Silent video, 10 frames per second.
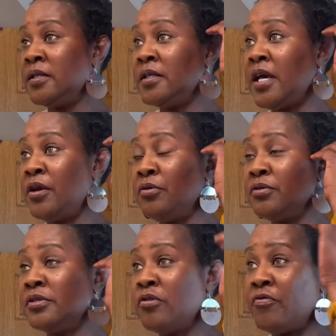that
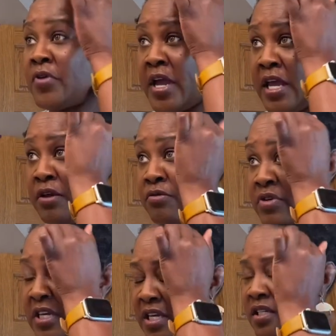sulfur 8
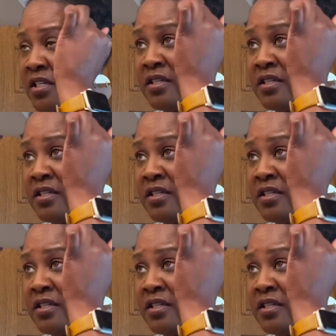grease.